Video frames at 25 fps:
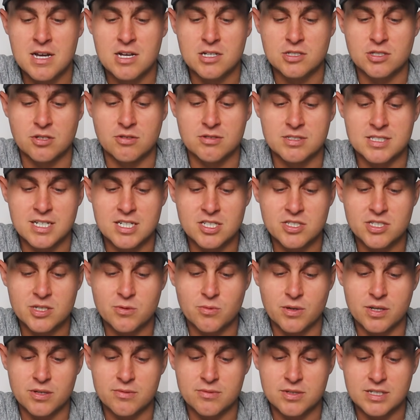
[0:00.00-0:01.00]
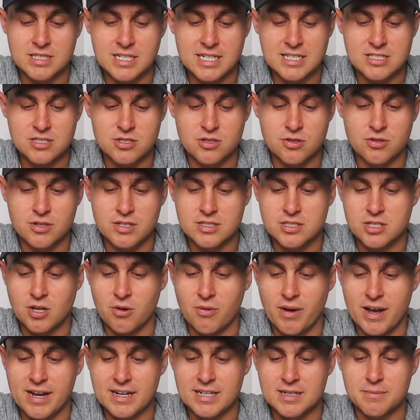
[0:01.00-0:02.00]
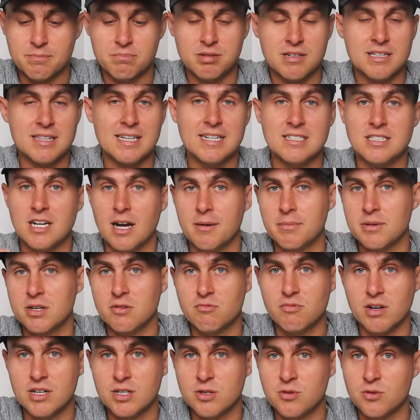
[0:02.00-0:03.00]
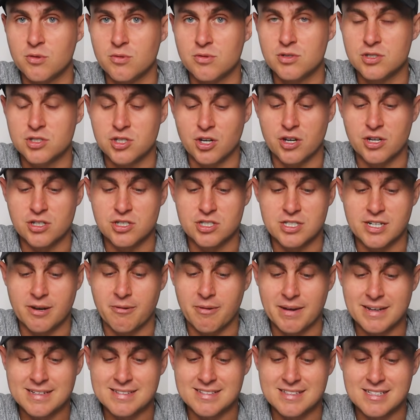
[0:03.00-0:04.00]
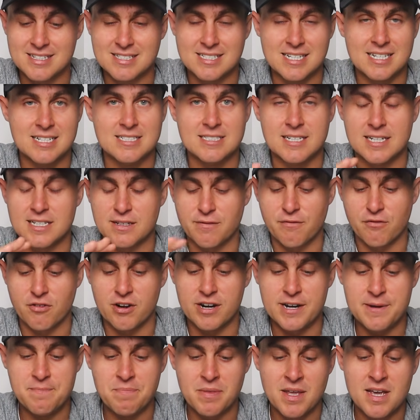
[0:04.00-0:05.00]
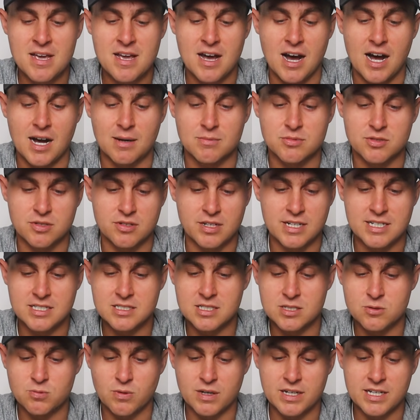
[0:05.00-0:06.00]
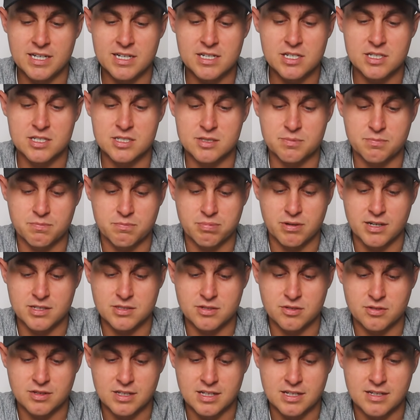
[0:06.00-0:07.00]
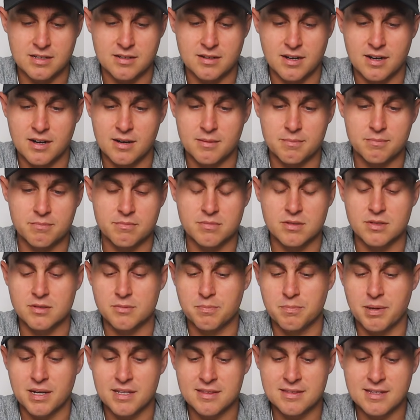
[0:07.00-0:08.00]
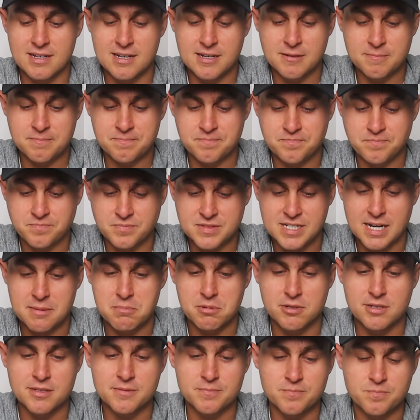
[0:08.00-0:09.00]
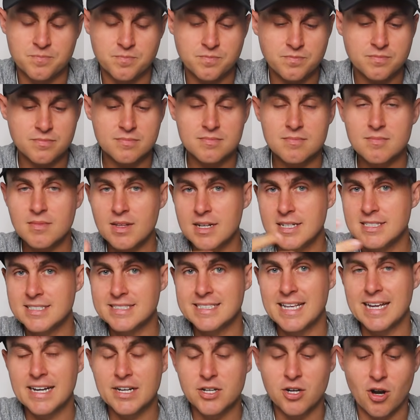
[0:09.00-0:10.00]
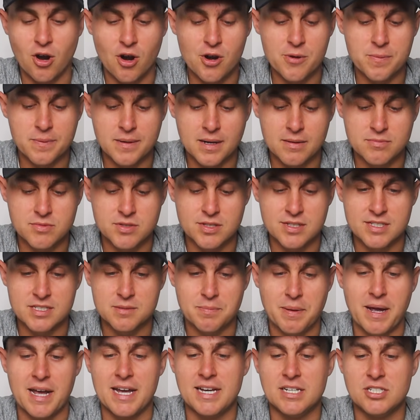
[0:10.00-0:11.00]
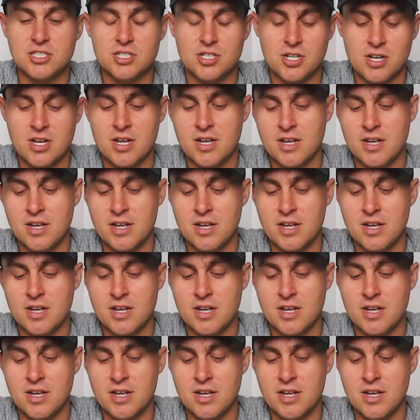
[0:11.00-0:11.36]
So essentially what you're going to need to do is go ahead and complete these. I'm going to run you through and show you just how easy this is. It's free. So here's this one here. You just press on the little button there, tap on it. It's then going to open up to this page.